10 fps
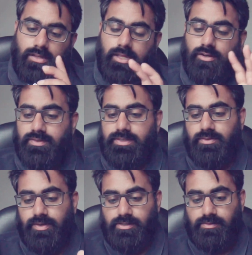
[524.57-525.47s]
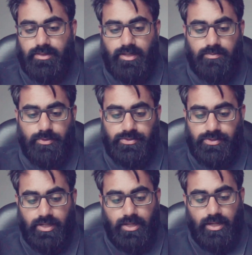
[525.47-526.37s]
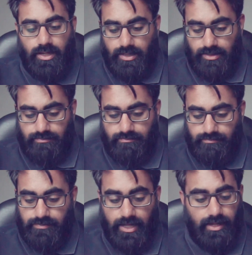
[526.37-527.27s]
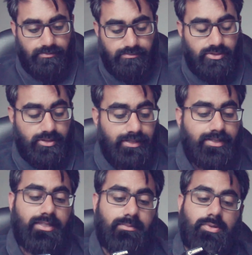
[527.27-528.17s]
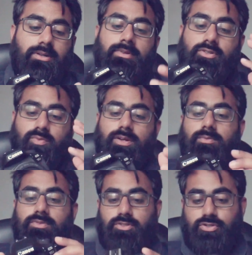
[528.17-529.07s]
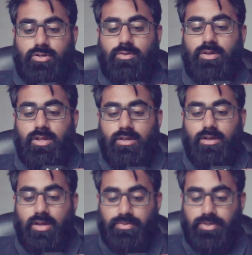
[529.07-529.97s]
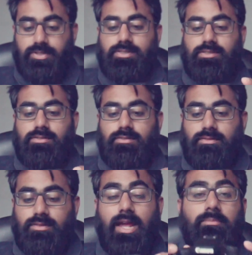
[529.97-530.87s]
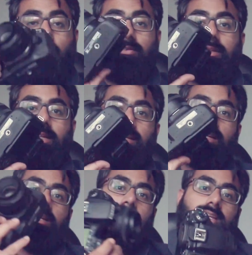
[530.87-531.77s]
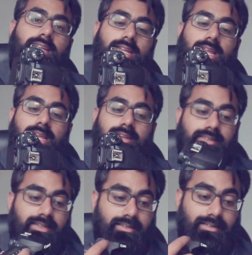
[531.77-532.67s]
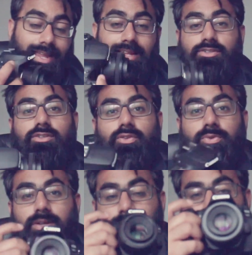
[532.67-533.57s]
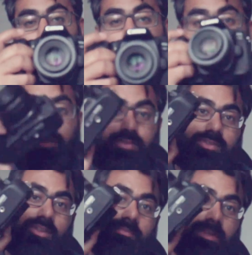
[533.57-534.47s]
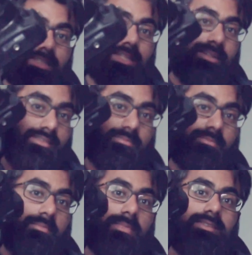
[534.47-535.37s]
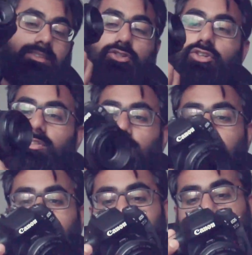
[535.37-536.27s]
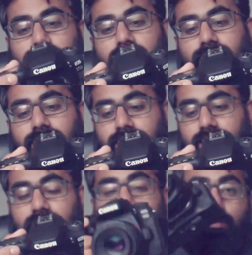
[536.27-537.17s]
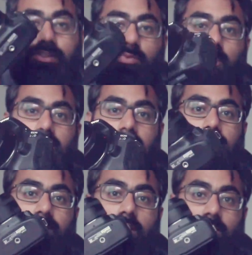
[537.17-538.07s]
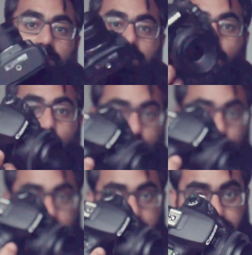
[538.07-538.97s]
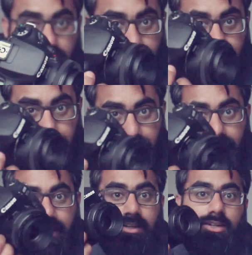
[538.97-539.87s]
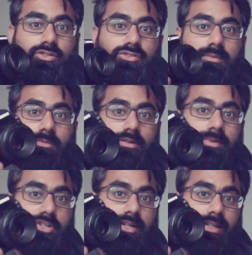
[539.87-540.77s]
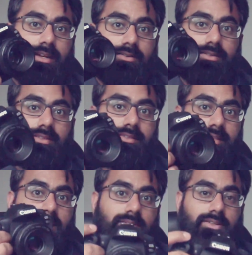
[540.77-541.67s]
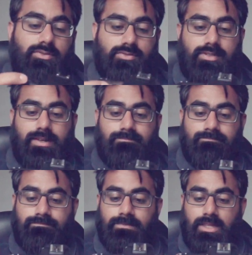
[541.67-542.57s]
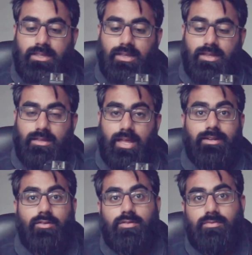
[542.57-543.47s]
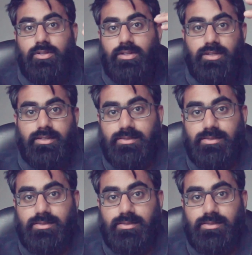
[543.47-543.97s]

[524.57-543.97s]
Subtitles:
obviously the rest of the outputs. Yeah, so that's, I think, pretty much what I wanted to show on this unboxing. And as you go through it, I'll put more videos of me taking some amazing shots with this little guy. I know this weekend I've got a photo walk that's happening, so I'm going to be checking that out to see how it goes. Yeah, I know you can hear